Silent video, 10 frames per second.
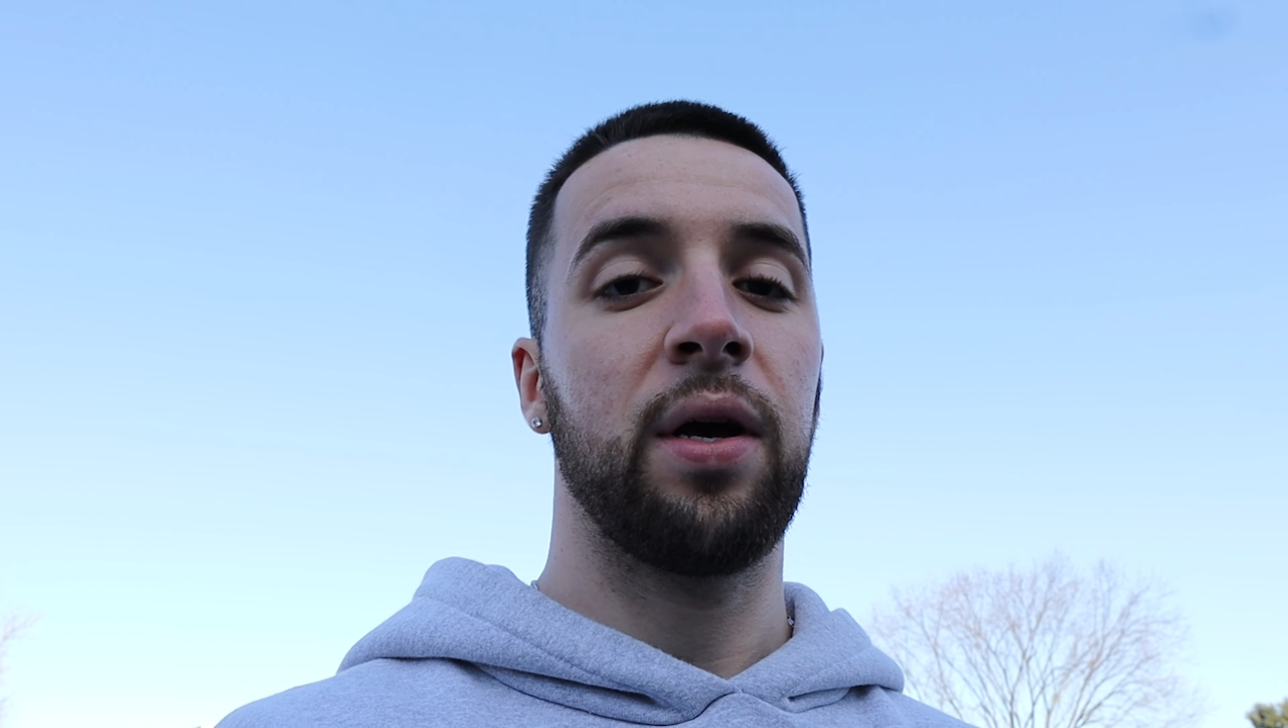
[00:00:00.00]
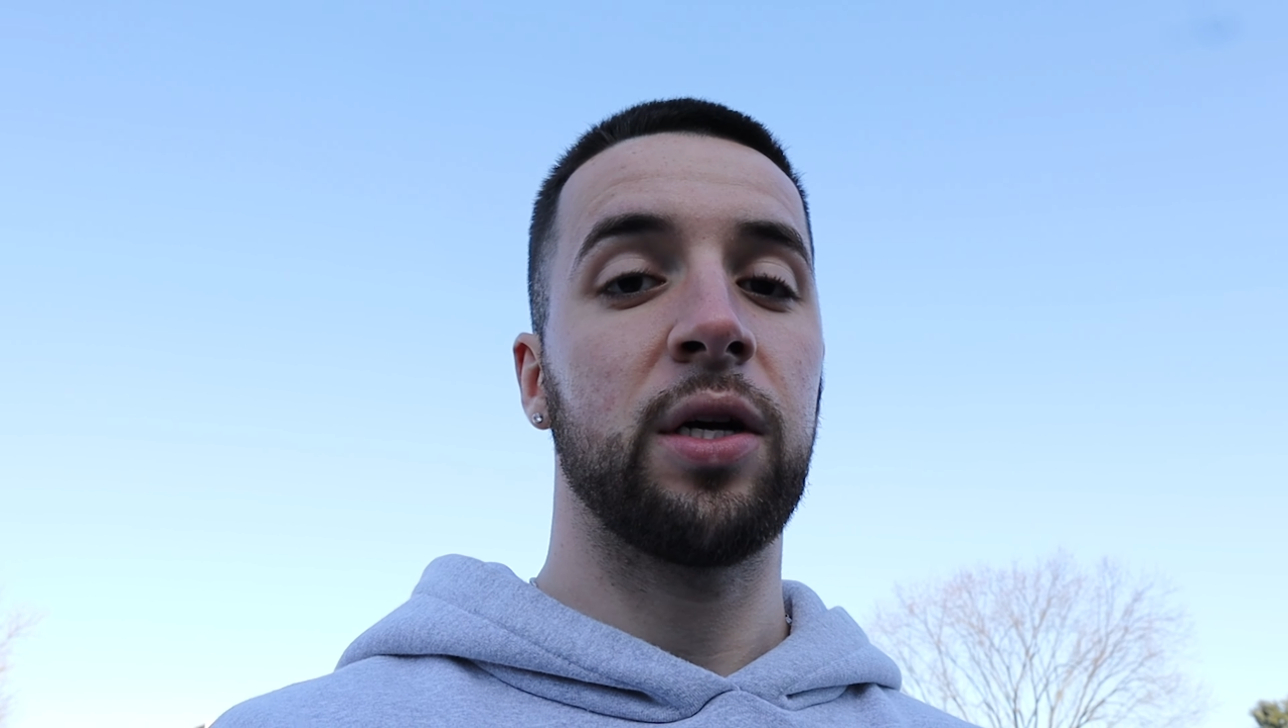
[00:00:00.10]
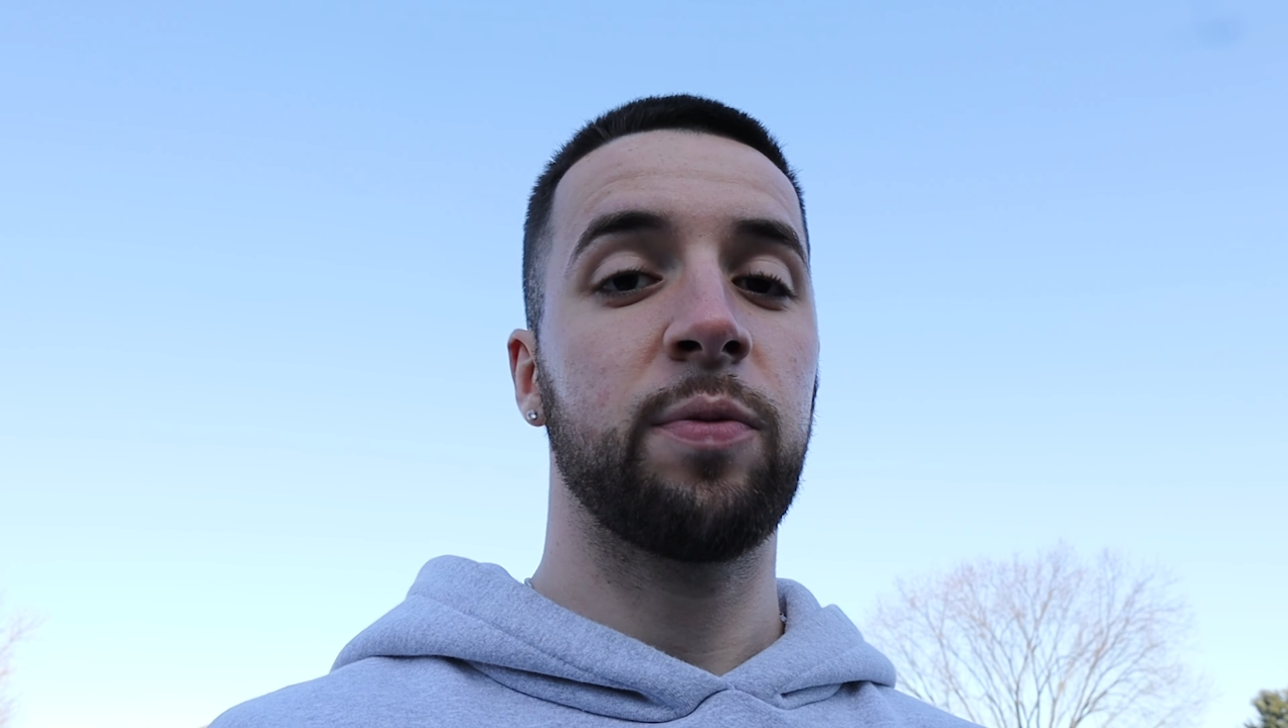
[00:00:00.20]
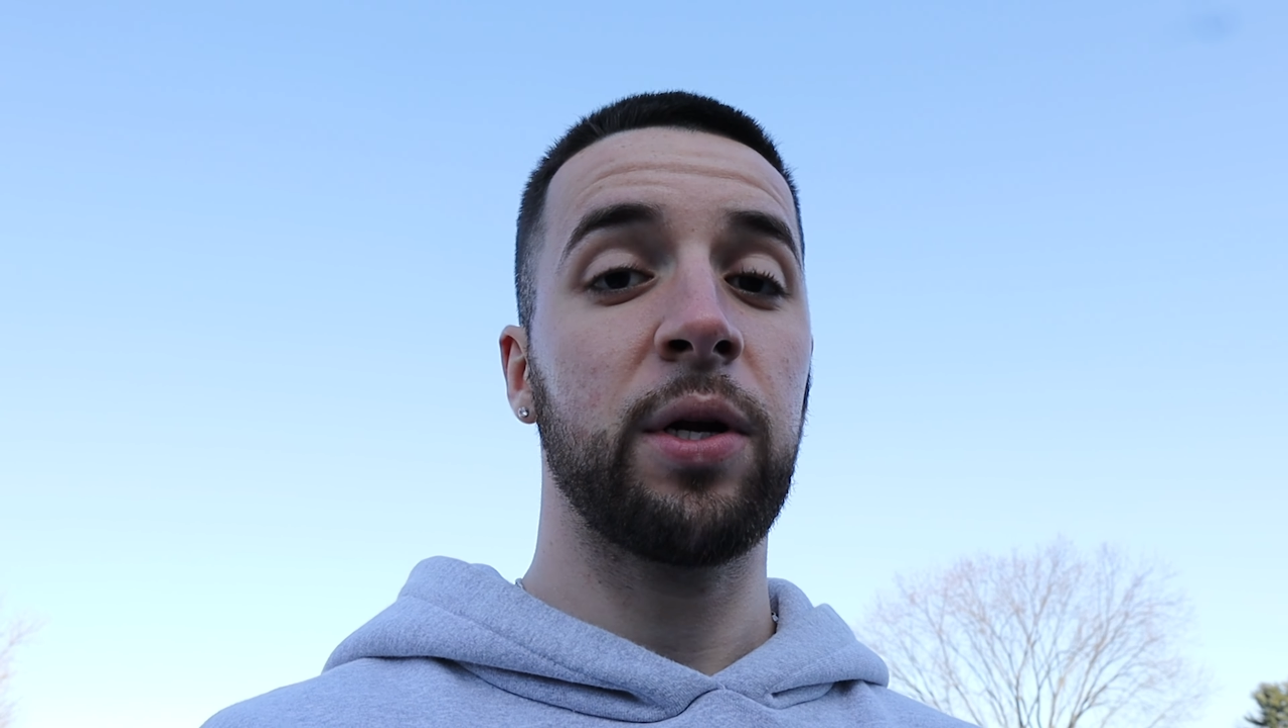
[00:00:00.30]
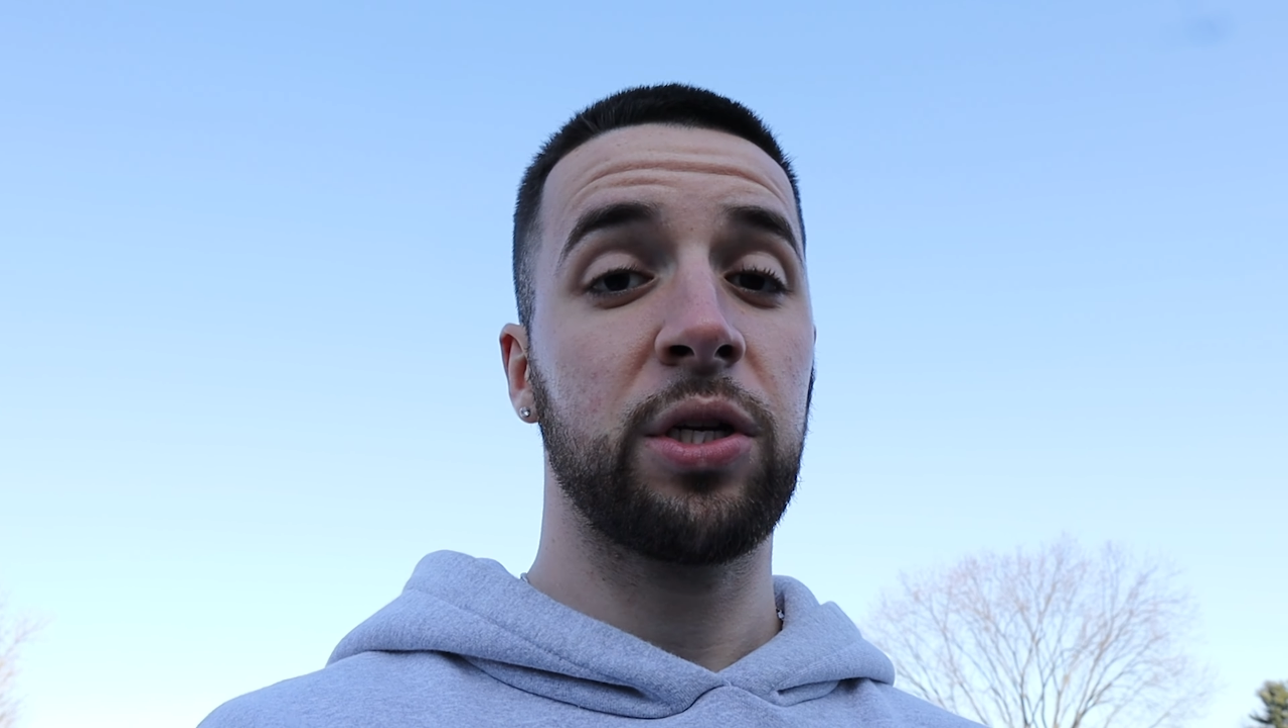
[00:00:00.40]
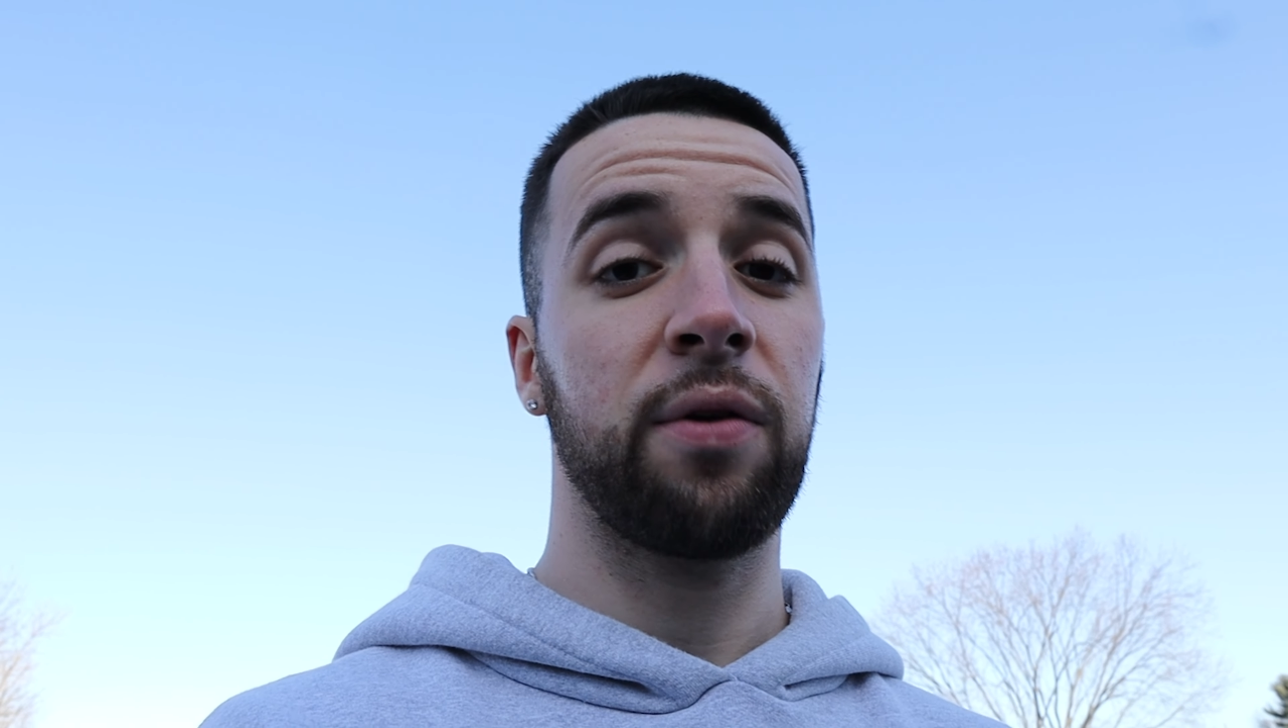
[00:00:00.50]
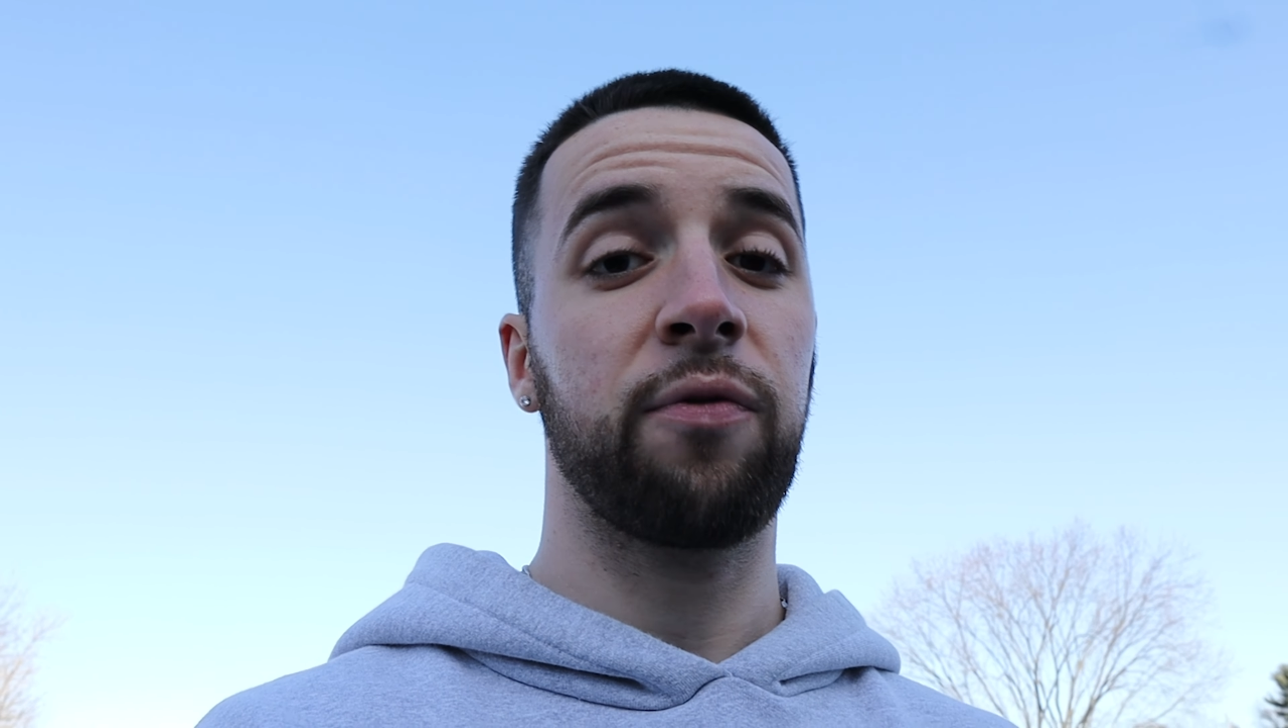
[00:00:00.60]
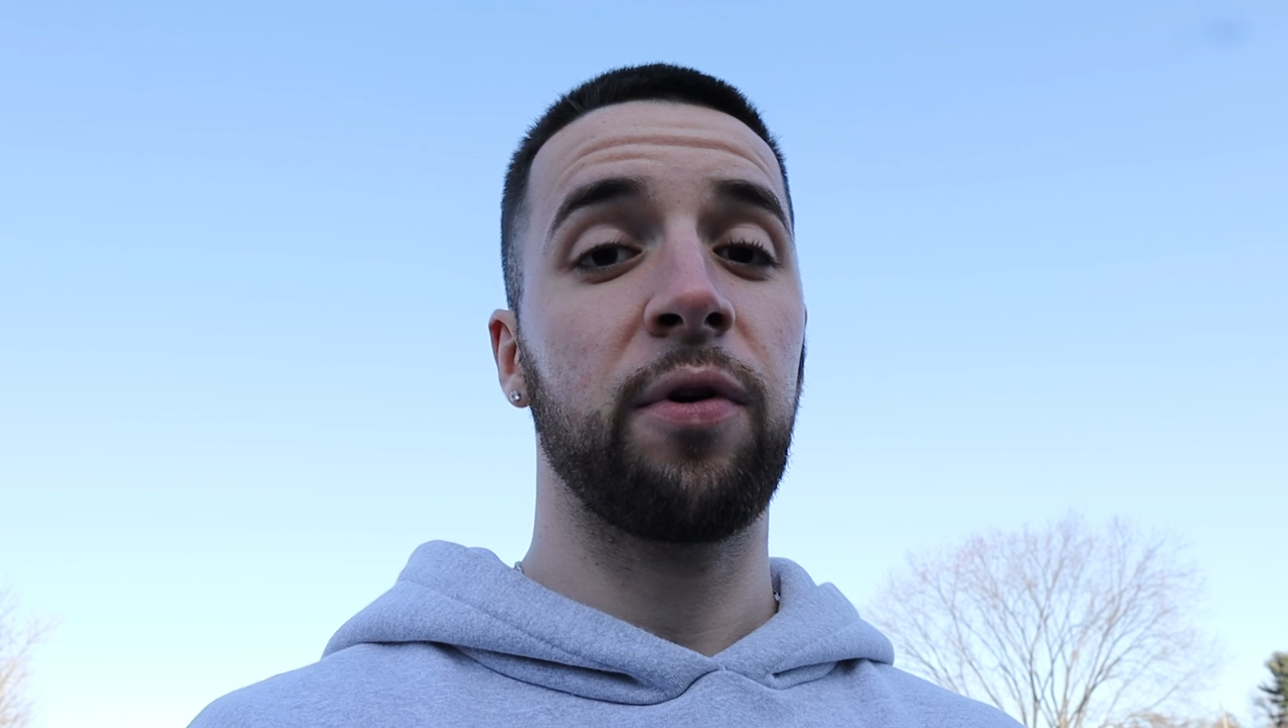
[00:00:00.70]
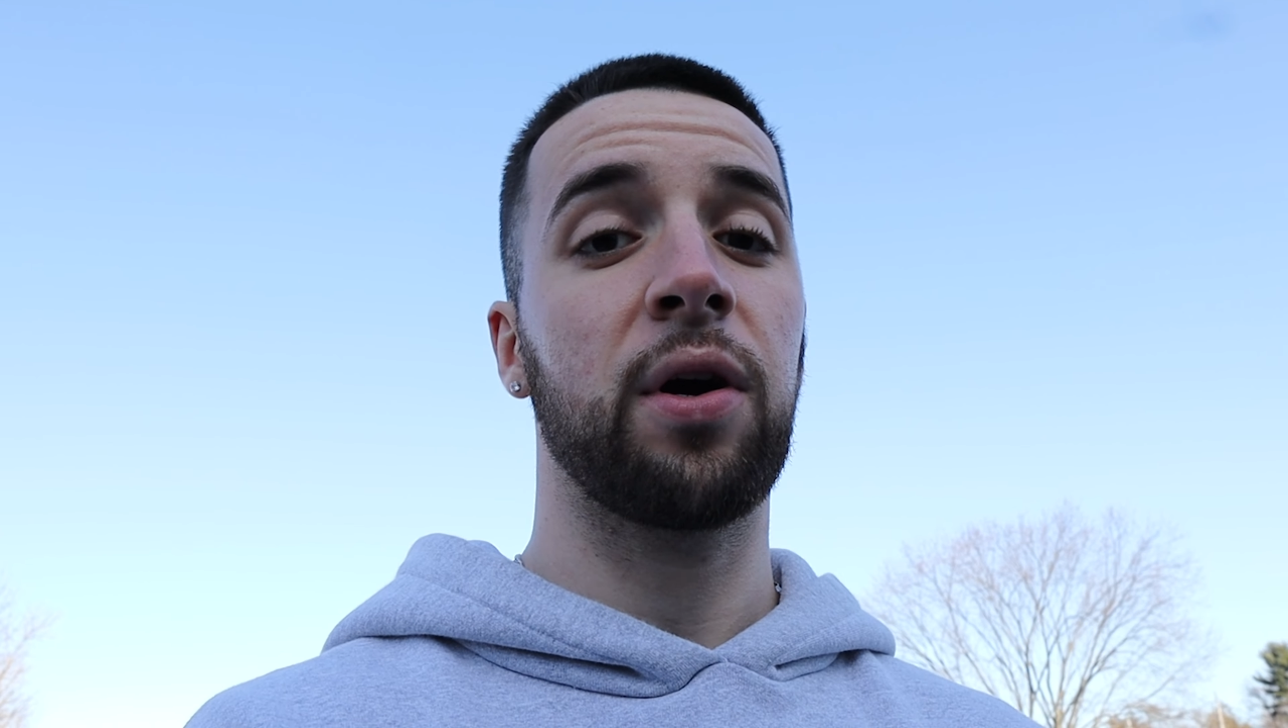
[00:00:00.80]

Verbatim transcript: especially for